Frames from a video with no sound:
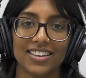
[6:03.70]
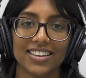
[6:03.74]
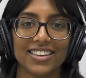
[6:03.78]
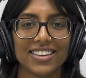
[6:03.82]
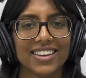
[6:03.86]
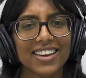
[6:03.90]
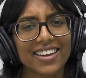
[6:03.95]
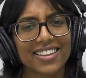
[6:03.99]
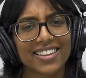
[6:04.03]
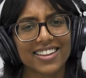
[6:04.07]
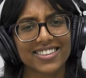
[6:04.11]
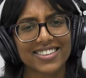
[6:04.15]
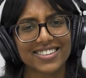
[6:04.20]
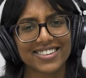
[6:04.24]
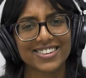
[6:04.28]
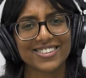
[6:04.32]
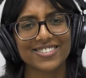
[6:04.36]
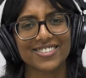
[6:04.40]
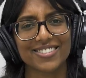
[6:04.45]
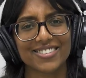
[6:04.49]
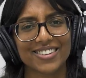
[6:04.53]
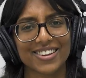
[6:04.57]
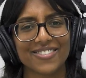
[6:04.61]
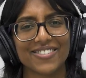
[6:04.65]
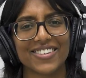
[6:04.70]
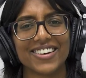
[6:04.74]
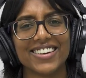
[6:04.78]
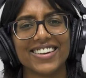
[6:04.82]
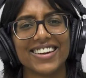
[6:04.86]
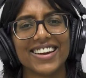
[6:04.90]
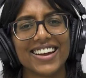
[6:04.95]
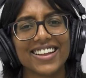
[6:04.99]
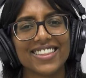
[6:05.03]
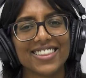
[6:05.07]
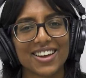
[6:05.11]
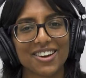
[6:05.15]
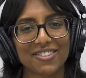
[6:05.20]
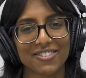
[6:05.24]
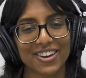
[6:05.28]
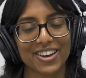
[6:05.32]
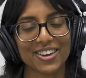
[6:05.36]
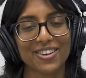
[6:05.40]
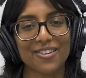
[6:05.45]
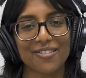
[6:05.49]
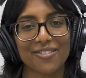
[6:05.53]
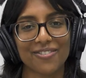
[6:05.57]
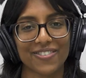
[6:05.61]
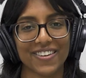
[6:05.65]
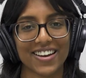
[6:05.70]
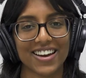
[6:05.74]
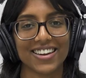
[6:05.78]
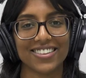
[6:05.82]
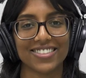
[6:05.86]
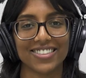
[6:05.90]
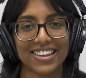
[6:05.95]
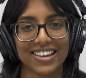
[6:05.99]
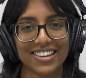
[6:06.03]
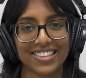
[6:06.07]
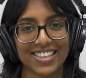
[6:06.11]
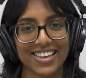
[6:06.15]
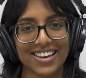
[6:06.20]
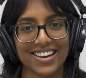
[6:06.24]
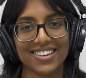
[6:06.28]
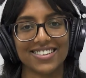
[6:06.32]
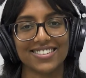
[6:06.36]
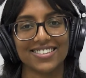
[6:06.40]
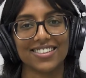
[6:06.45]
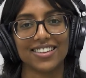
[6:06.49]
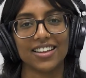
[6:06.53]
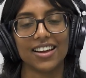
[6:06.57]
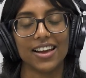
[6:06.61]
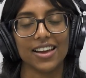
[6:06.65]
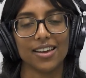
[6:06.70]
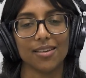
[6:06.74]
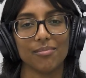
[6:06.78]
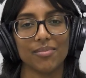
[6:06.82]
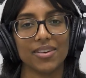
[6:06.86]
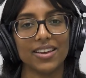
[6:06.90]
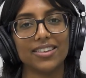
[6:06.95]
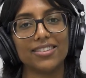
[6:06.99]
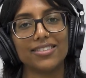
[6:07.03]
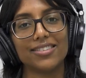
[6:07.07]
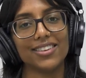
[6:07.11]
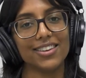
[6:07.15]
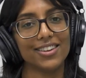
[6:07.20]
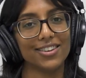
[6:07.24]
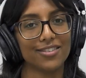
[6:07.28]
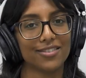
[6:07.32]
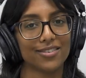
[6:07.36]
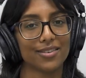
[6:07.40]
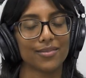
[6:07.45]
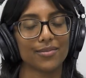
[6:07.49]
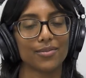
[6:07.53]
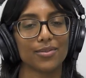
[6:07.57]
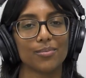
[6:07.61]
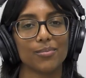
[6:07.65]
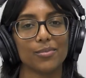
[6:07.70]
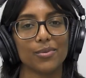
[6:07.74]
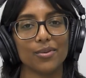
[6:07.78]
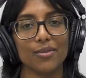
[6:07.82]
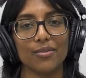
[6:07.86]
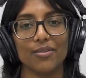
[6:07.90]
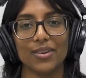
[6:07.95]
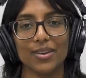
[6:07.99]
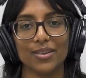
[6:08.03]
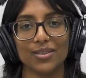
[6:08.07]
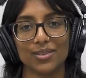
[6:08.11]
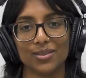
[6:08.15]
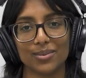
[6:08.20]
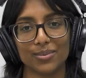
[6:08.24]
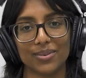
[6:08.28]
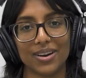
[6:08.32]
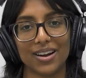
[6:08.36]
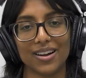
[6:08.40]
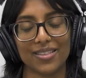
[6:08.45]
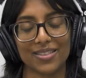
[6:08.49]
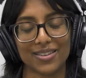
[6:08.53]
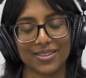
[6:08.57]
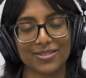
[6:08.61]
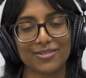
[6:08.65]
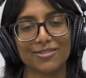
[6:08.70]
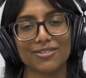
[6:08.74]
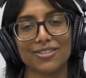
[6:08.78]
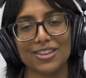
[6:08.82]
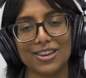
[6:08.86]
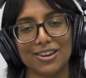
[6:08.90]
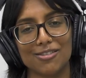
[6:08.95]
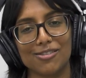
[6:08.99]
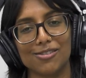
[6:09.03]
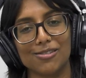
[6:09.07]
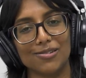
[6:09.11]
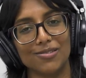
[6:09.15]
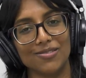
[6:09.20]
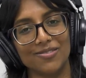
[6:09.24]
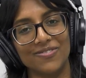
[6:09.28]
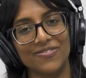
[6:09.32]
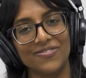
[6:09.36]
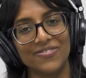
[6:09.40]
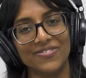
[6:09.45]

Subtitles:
Yeah, that's an interesting one. And I love how you found like the underlying message of the movie as well. That's really cool.